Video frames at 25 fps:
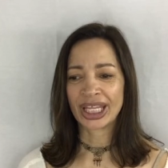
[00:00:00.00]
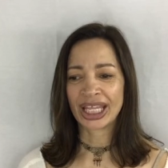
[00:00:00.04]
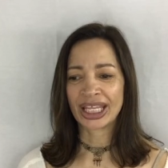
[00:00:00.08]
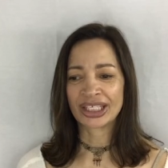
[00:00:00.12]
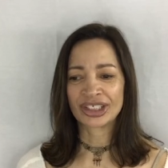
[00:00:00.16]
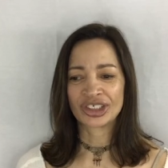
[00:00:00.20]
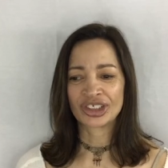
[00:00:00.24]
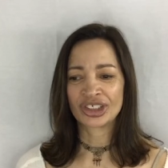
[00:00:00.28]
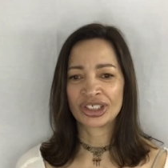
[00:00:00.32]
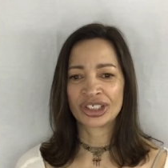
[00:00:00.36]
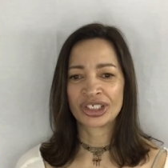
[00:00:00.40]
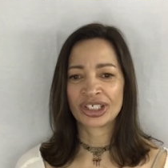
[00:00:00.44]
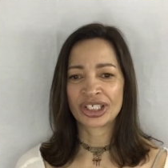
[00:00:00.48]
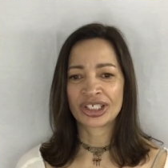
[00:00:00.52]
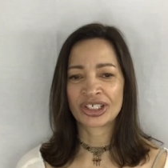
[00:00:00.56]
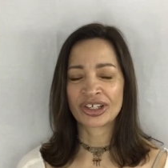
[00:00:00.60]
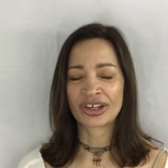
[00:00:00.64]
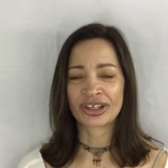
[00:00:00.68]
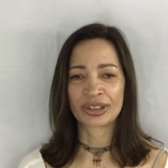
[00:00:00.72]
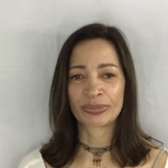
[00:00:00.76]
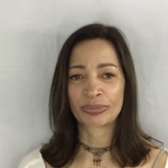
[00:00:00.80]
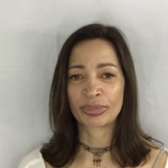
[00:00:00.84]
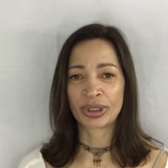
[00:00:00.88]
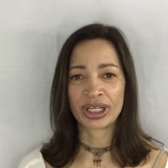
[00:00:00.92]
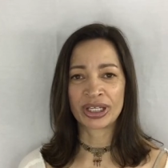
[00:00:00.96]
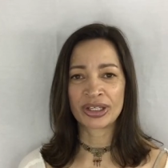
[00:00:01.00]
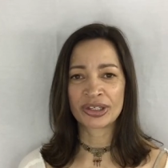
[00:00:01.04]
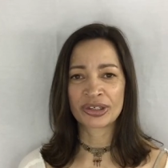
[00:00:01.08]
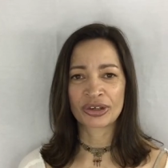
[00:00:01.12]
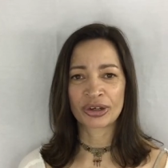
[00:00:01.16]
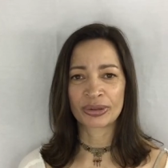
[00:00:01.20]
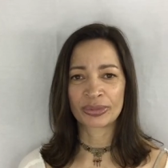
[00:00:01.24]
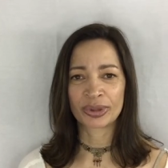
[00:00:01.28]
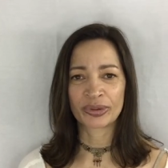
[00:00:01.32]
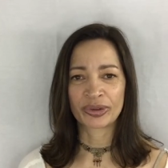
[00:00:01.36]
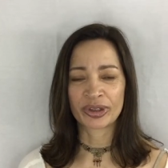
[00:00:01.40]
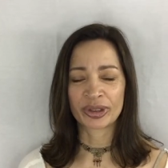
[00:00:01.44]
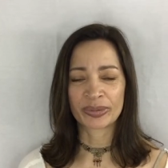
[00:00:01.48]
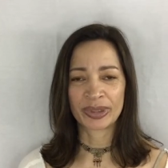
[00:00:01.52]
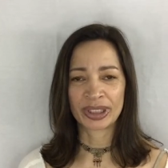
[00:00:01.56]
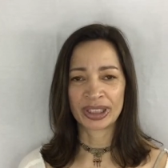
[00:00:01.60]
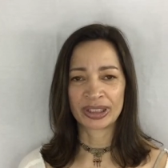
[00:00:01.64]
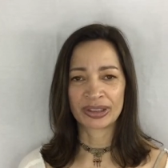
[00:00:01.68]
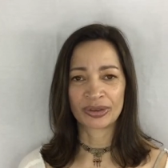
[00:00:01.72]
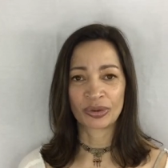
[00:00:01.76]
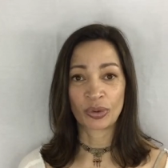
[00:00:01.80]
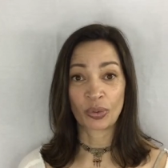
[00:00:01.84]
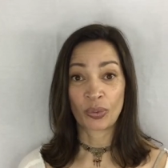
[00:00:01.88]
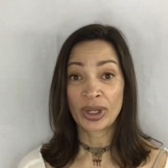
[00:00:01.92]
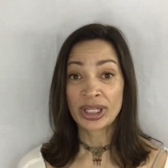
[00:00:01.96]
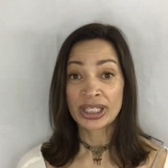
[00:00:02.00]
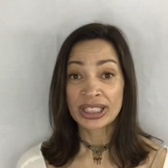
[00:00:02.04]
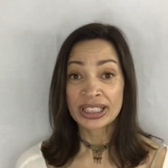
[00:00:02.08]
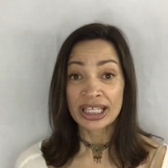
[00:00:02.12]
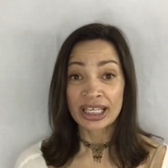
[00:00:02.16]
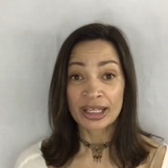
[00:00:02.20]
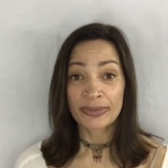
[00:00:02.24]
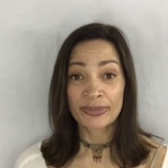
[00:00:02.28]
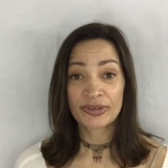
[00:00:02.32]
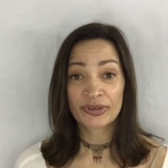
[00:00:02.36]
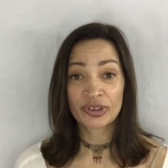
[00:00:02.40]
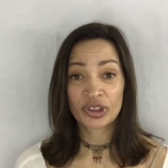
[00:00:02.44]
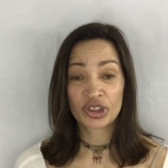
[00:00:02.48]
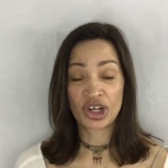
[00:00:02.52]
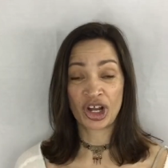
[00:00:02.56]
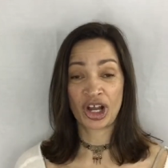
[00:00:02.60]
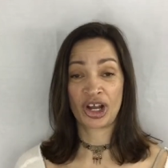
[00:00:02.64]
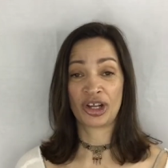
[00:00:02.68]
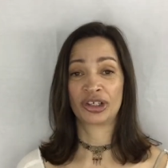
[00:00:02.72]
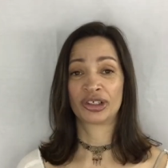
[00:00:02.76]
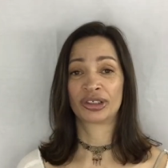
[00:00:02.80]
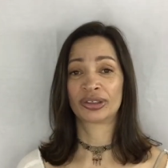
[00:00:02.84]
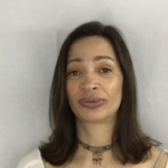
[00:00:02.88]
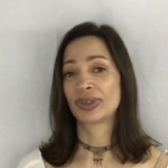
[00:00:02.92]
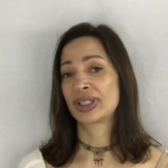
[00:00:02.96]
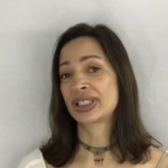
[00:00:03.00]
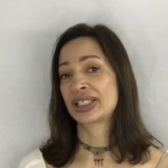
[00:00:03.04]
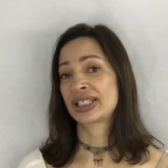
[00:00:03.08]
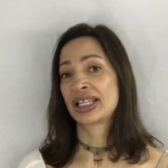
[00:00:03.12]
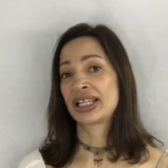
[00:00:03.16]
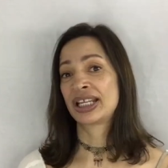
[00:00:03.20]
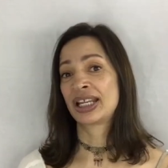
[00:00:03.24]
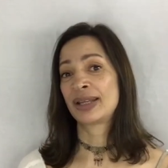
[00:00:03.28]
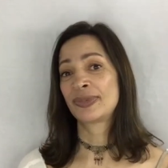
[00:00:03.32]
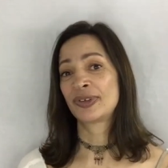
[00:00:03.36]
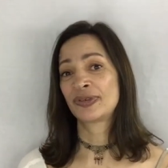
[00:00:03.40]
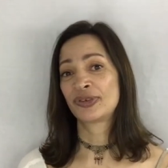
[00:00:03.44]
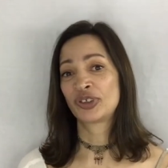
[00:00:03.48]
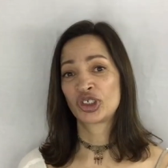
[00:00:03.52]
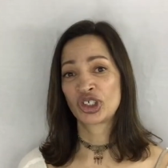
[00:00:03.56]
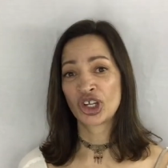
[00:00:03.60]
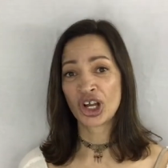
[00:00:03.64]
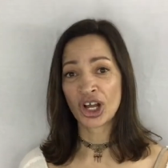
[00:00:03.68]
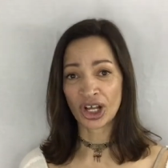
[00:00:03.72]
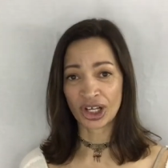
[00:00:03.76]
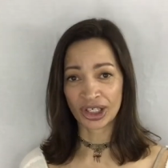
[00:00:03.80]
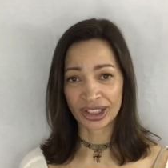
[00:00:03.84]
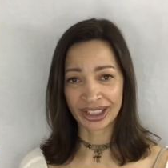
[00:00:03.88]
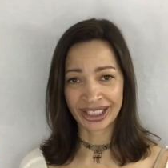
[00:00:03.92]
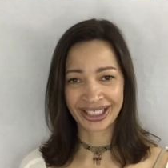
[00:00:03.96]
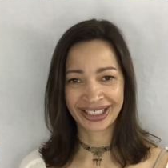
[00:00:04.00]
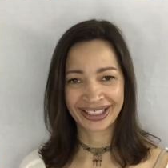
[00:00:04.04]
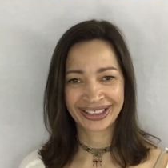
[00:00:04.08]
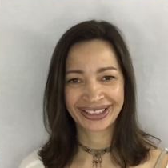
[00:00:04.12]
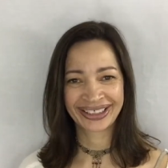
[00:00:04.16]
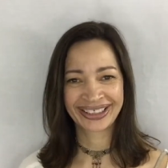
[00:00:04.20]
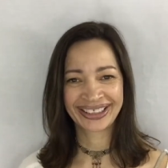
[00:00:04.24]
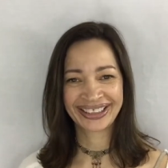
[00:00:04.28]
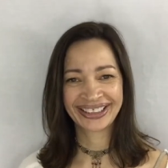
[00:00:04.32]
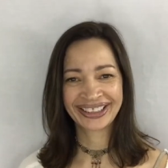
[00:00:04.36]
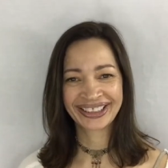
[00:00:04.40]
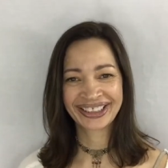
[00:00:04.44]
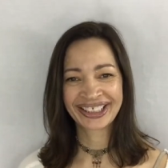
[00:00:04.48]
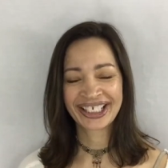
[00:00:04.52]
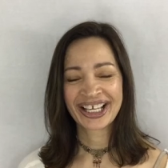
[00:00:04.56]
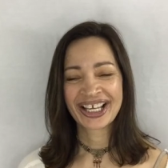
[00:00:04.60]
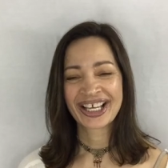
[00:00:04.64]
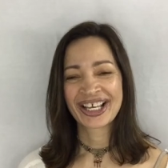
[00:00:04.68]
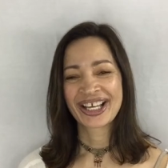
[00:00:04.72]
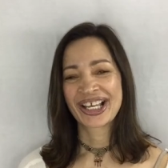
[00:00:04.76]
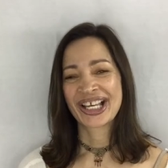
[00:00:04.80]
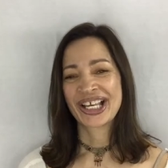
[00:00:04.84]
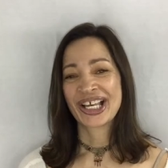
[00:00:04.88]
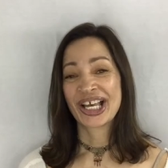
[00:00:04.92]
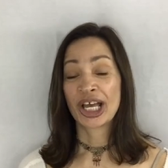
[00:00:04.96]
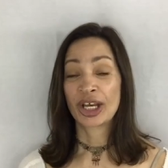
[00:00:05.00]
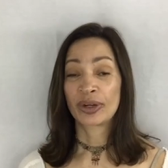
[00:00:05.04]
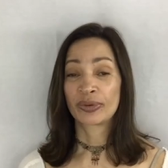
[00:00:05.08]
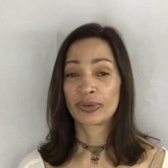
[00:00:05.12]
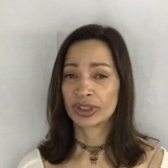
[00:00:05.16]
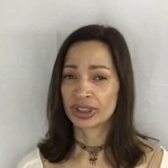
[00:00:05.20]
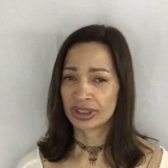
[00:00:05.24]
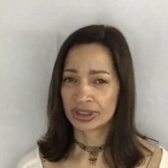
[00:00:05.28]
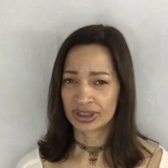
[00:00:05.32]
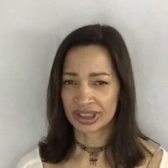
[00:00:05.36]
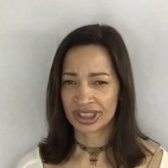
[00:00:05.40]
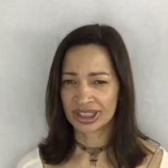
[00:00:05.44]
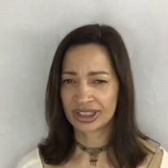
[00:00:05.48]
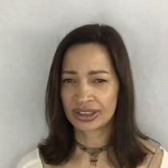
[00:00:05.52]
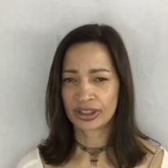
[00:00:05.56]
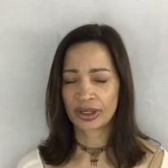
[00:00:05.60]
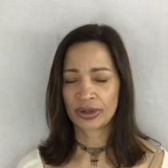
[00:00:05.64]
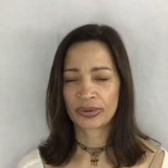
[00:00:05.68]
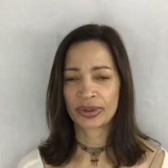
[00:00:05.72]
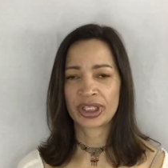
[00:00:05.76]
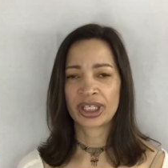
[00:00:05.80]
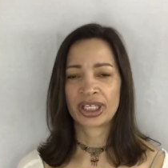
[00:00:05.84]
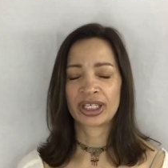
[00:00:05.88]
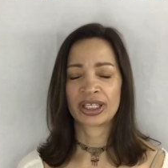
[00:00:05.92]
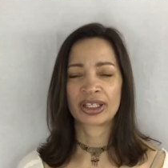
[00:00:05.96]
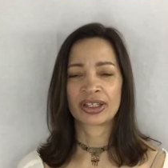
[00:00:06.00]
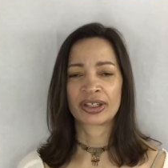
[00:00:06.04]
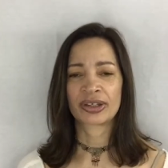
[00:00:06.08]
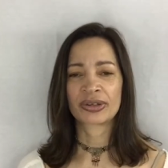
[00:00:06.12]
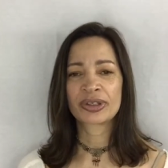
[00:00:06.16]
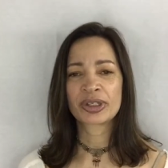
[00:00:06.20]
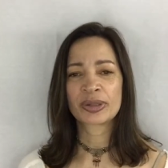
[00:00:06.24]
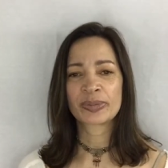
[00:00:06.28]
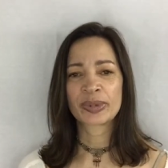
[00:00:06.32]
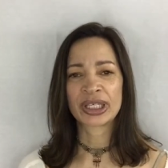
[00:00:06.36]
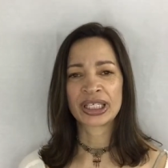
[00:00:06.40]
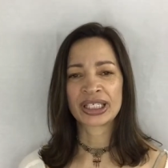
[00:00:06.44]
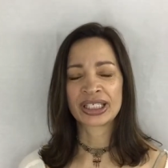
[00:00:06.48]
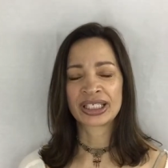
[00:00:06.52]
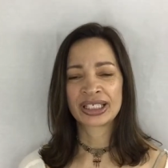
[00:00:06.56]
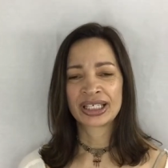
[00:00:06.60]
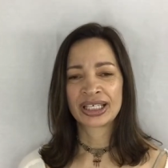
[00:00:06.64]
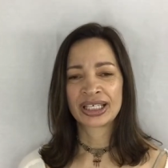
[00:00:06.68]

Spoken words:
She just started brainstorming with me. What's the name of your daughter? What's the name of your dog? Didn't go with any of those, but